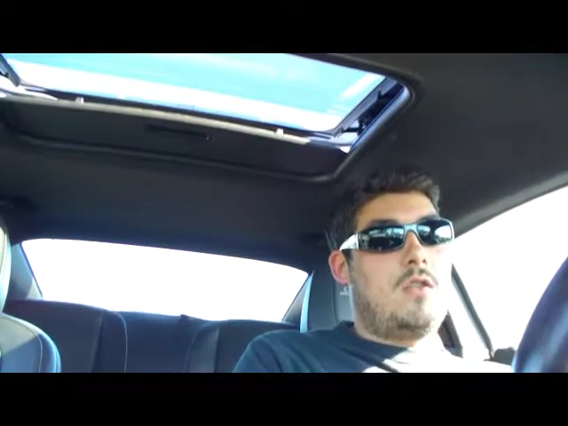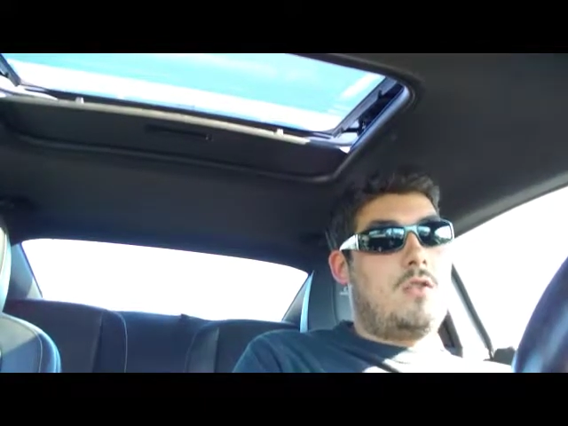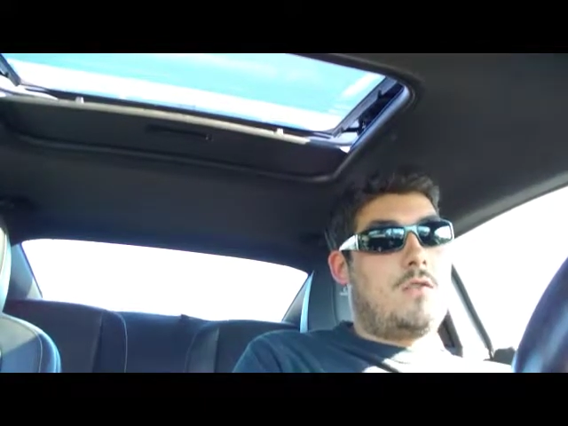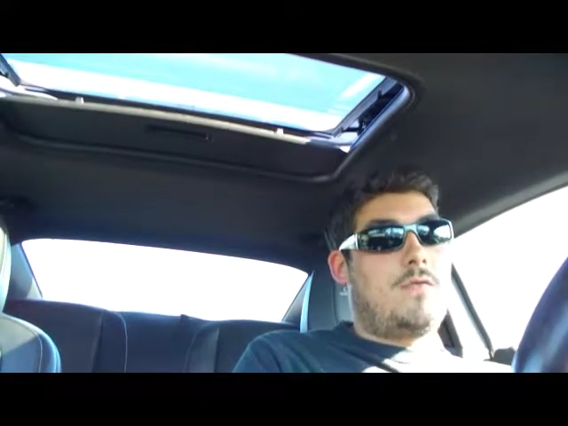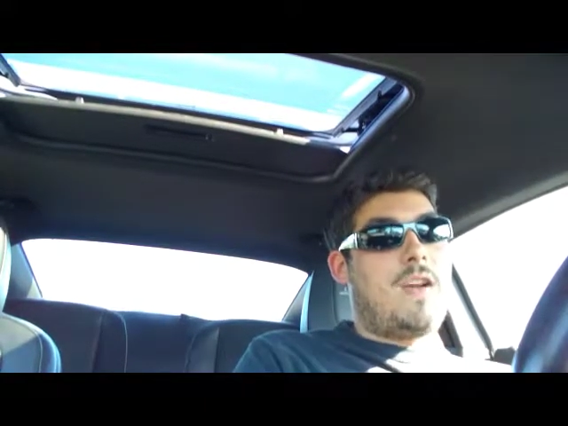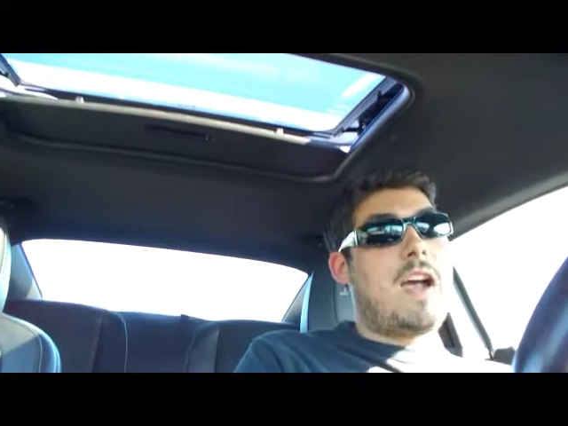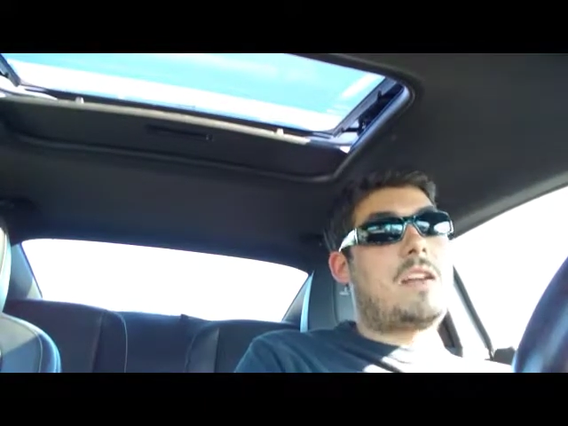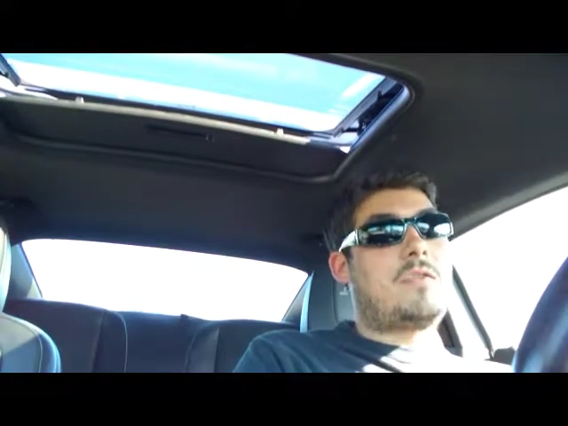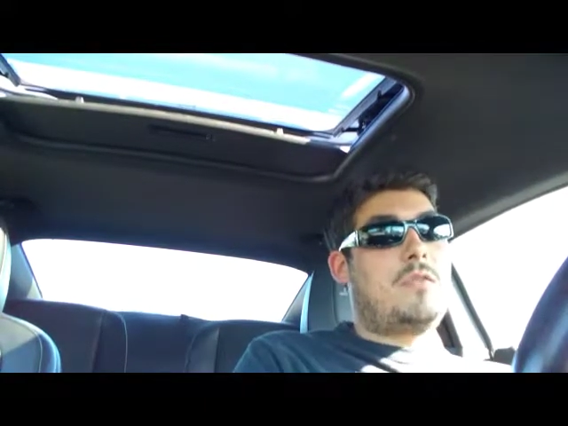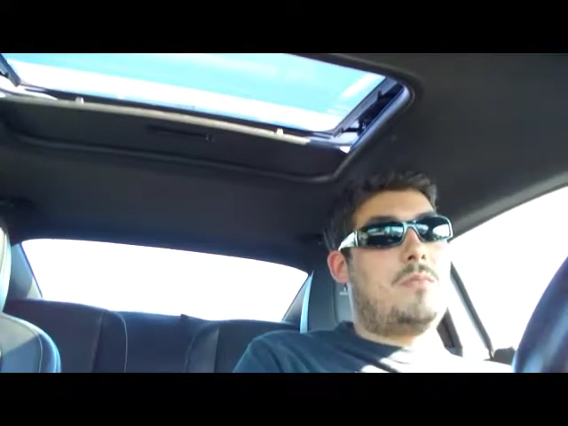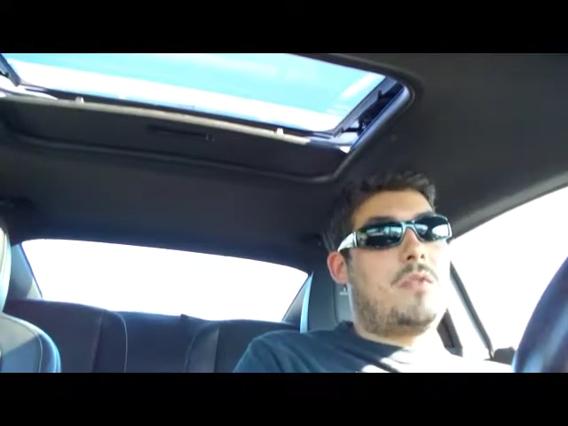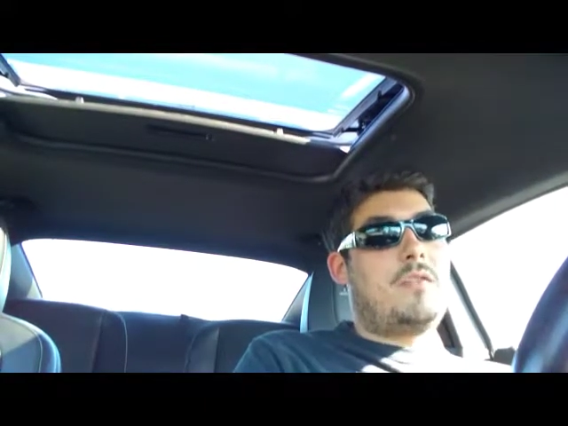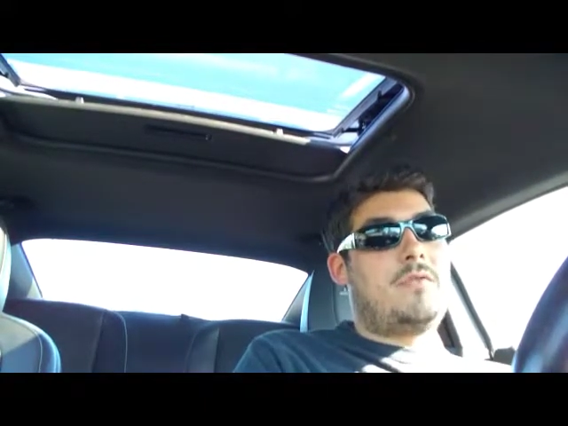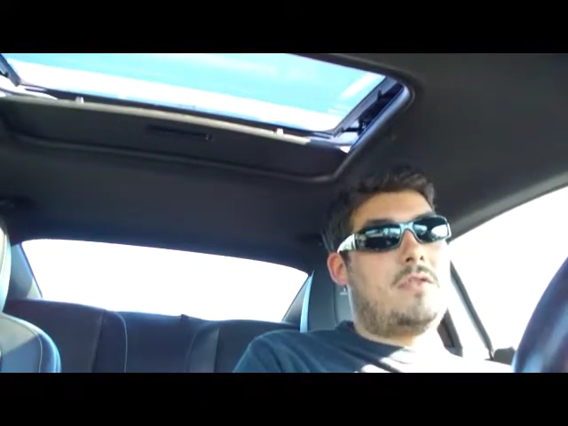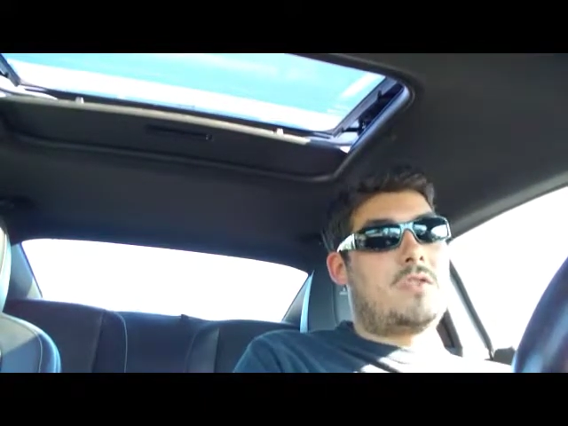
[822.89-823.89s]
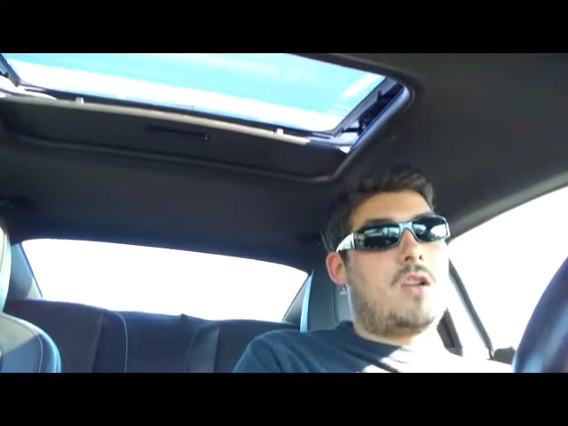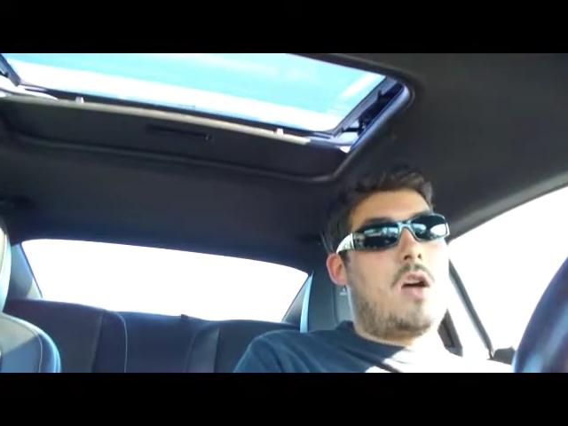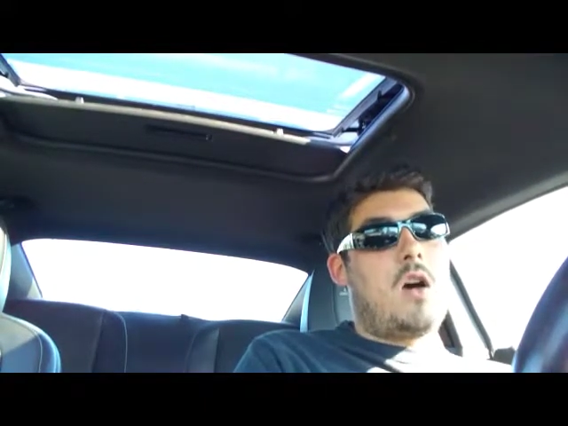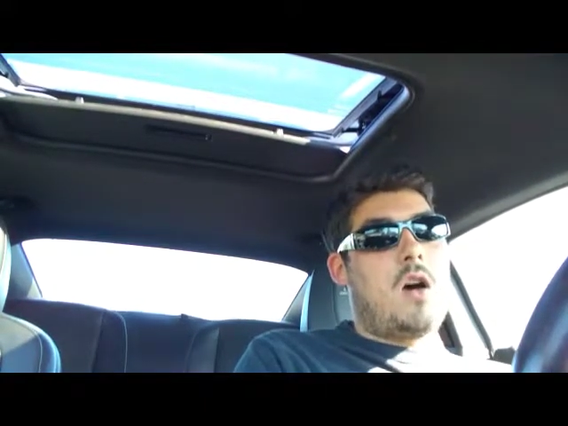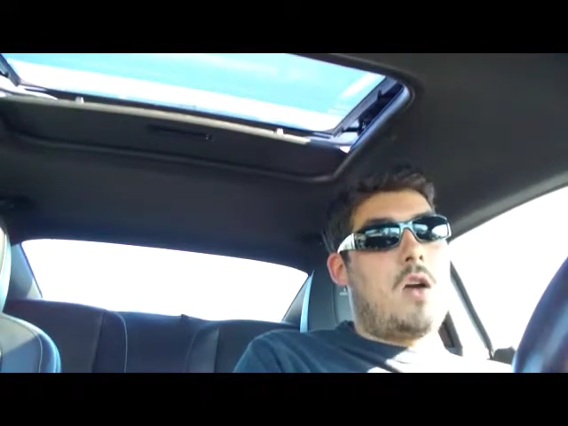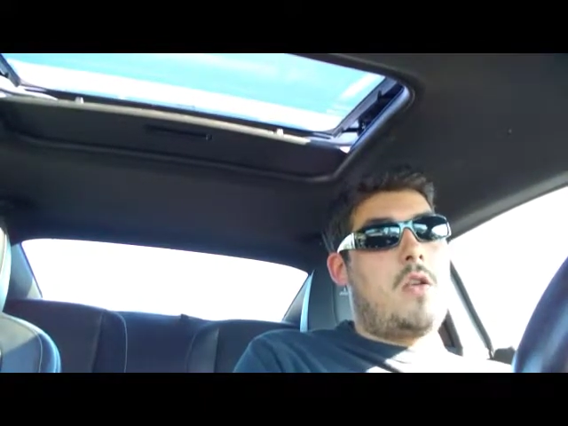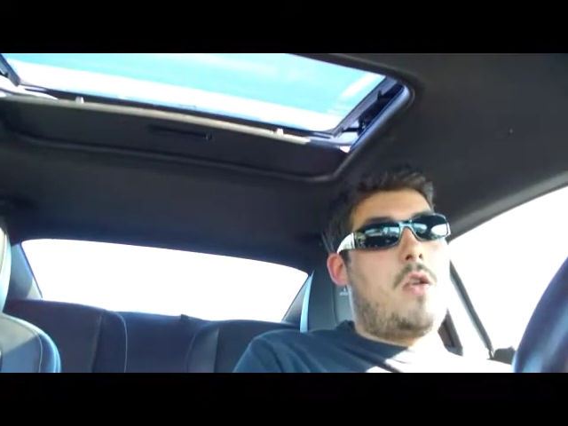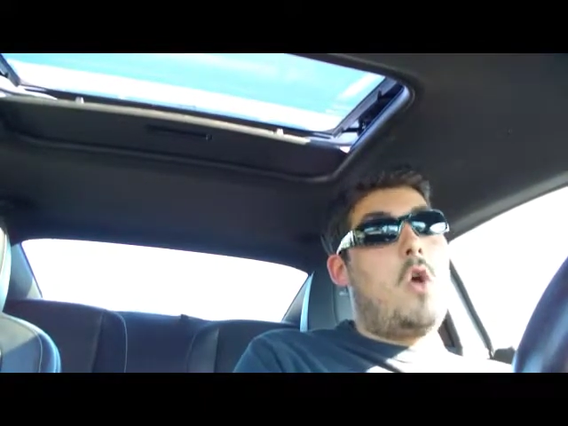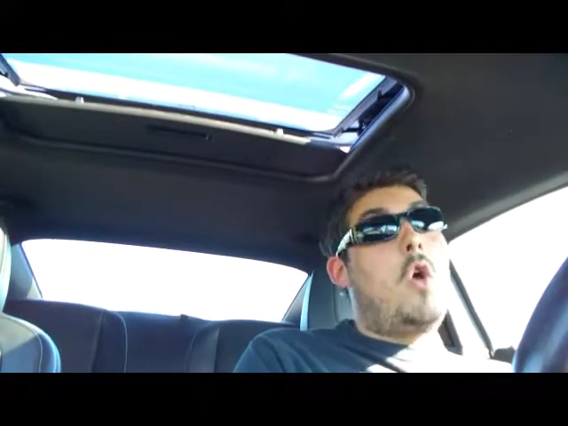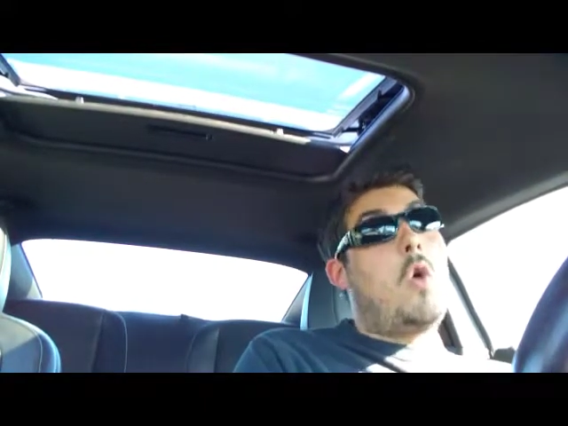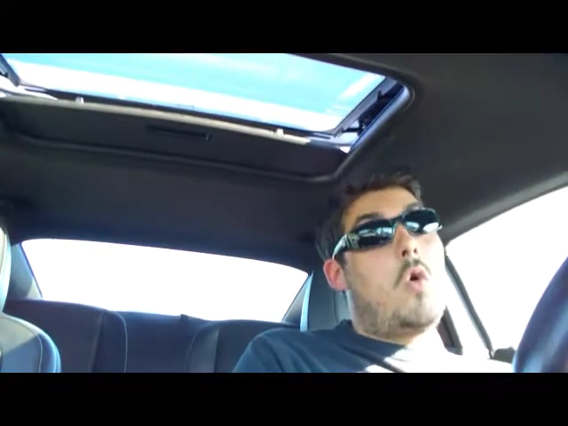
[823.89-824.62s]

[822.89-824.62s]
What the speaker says: your factory mufflers on,